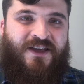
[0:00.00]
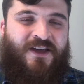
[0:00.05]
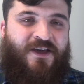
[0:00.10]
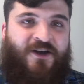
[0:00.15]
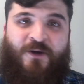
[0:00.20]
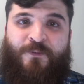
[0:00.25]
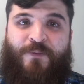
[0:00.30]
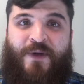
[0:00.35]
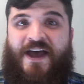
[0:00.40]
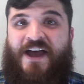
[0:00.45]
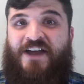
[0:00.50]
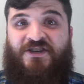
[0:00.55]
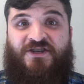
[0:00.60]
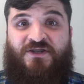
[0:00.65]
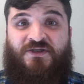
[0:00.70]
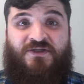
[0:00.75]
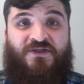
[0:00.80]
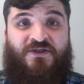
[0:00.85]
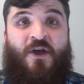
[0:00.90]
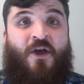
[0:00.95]
and our
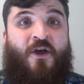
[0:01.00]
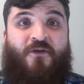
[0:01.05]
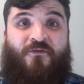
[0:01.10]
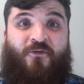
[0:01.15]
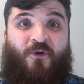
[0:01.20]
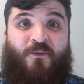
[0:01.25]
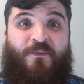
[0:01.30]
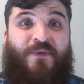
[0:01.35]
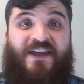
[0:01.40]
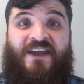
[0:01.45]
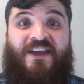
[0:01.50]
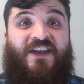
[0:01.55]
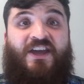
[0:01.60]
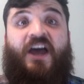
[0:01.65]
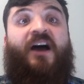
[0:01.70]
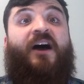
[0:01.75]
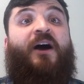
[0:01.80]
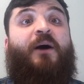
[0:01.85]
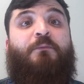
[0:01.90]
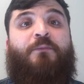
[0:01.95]
passions for being
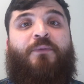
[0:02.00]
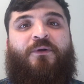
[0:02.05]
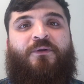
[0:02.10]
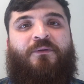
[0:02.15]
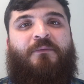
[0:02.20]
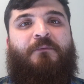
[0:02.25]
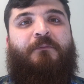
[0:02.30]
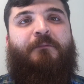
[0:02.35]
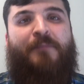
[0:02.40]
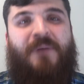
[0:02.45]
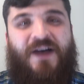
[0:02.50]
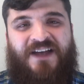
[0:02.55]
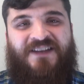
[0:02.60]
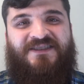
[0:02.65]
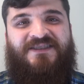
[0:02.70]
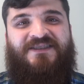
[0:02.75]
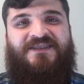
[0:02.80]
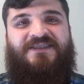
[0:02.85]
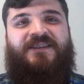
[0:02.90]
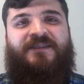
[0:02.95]
humble
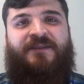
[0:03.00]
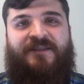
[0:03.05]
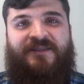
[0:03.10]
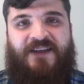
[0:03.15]
must